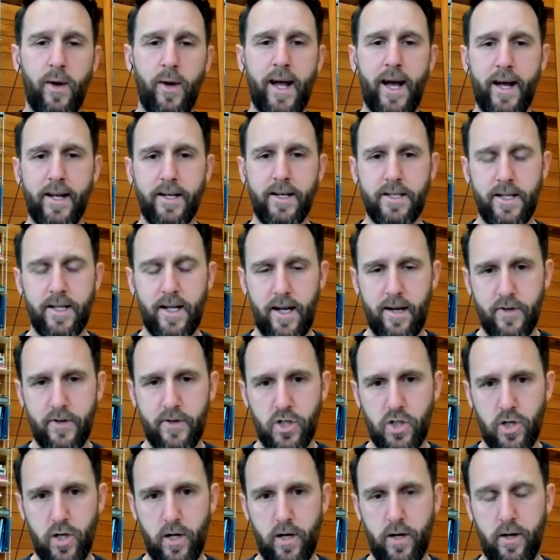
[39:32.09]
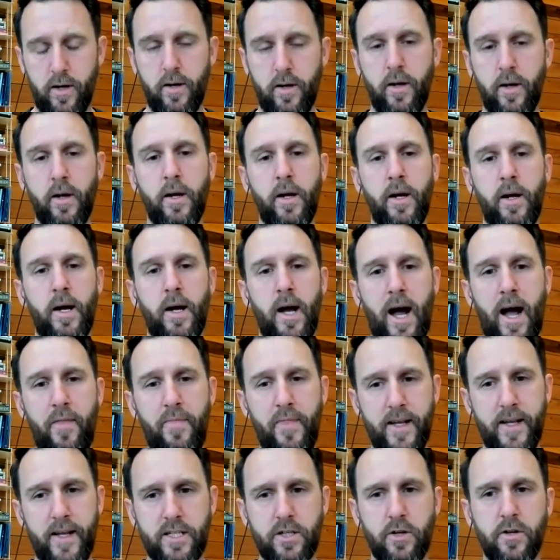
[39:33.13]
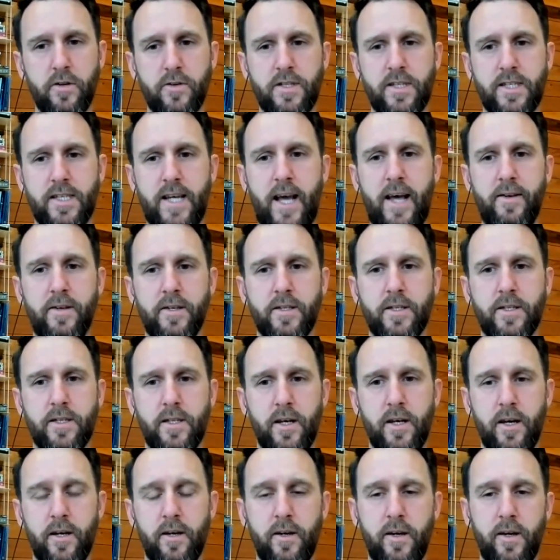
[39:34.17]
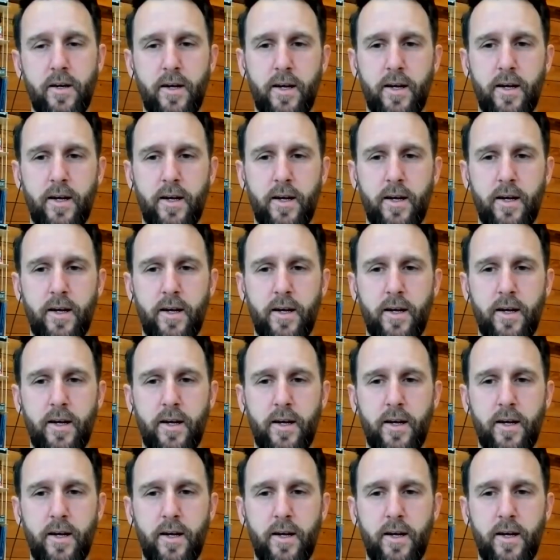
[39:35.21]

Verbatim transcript: we had television, and this sort of sense that